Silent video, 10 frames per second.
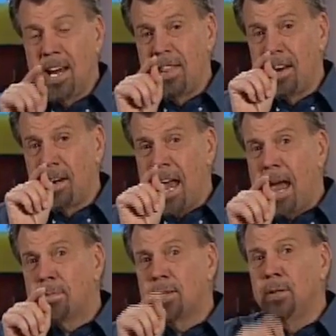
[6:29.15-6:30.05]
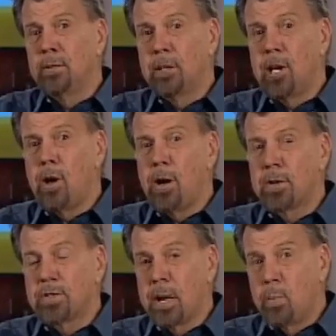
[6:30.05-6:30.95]
And there are absolute
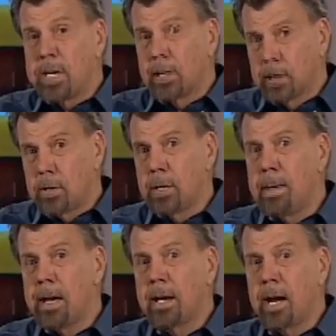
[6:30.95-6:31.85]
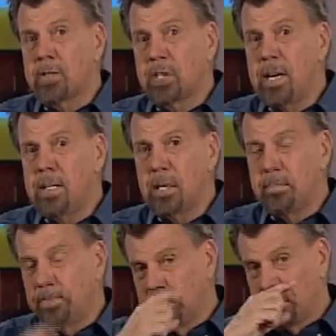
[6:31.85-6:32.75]
laws that we can learn about God's
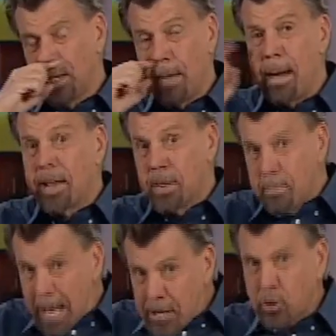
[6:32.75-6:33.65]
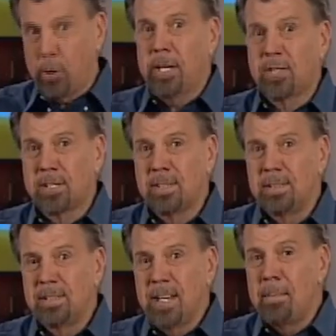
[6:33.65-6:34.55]
kingdom, about the matrix,
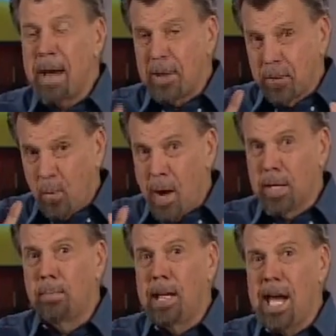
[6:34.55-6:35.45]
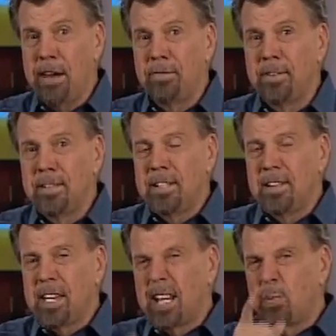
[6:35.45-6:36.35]
about the quantum life
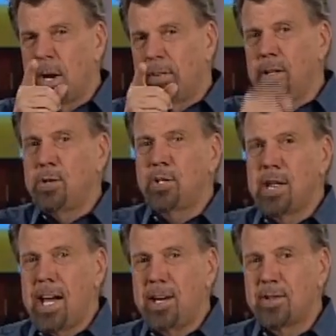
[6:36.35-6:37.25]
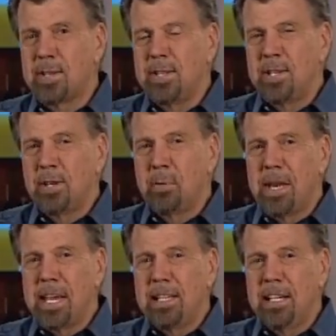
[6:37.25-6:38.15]
that can revolutionize the
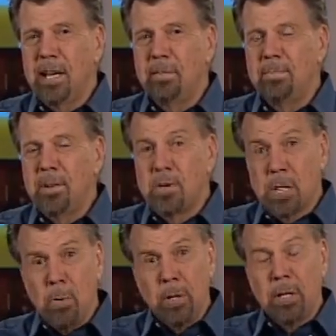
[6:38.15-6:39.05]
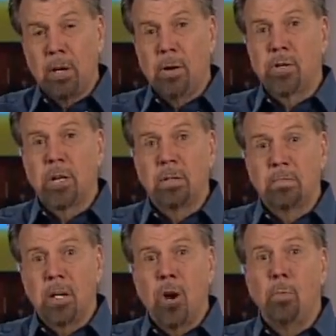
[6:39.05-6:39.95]
way they live. So I want to encourage you,
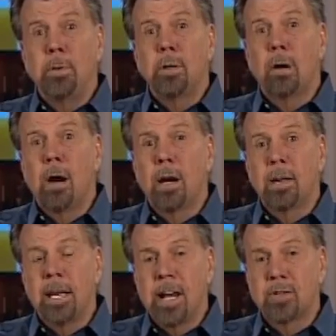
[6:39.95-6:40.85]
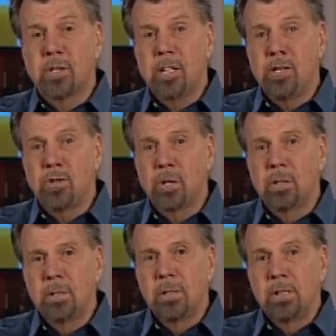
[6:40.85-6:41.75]
open your heart and ask the teacher,
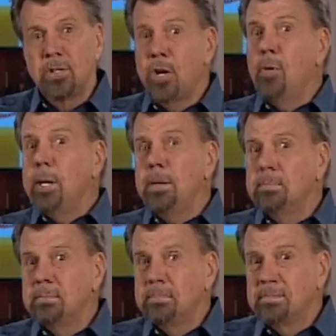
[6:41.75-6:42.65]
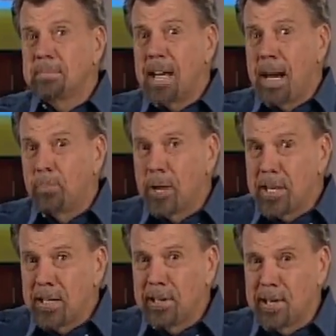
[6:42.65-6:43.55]
show me, I'm
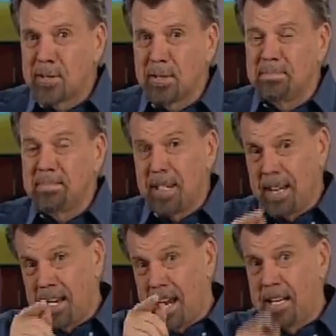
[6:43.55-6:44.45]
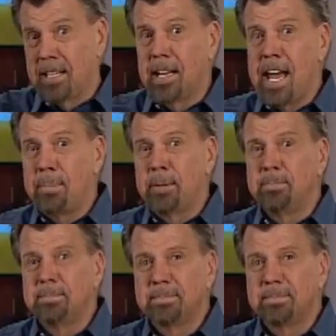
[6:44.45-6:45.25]
ready to listen, and it'll happen.